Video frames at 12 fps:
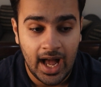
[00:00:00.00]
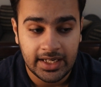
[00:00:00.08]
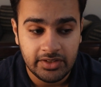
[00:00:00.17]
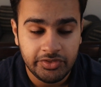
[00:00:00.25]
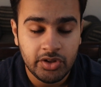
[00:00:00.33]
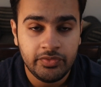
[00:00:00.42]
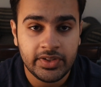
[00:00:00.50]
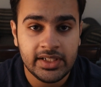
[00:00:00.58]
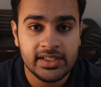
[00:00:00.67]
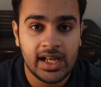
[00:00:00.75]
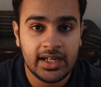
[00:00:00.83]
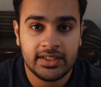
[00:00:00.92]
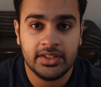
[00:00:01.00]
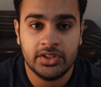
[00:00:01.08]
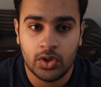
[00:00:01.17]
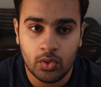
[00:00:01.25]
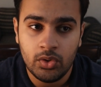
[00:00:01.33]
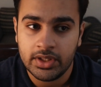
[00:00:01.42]
And if you feel that
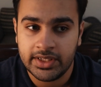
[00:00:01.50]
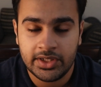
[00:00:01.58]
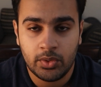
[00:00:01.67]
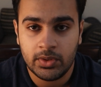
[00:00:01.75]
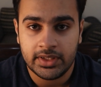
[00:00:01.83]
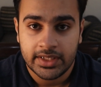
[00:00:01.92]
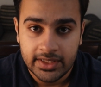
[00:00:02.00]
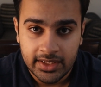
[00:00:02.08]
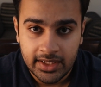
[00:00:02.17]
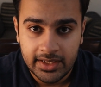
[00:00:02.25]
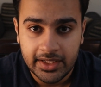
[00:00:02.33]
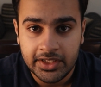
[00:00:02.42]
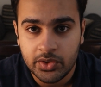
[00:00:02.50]
no, they don't need an elder,